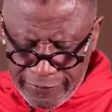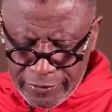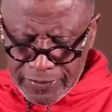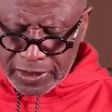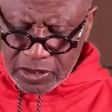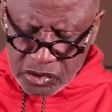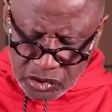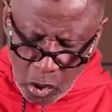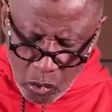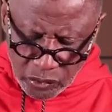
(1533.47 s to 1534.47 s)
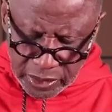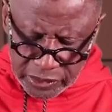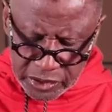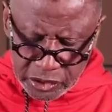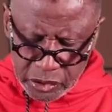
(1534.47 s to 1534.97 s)
have sown
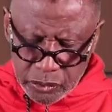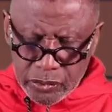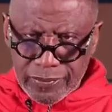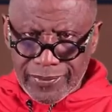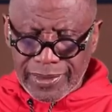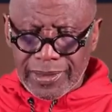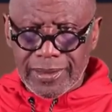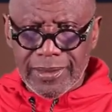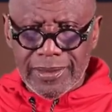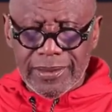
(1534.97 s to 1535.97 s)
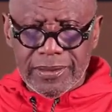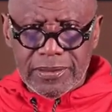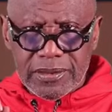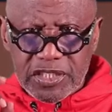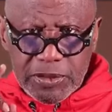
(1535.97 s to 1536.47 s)
unto you
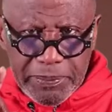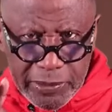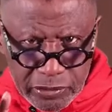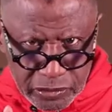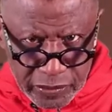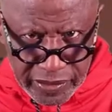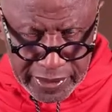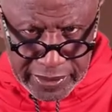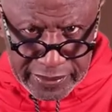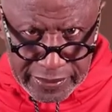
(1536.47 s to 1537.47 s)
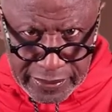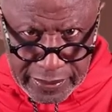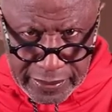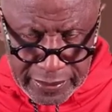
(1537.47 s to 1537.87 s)
spiritual things.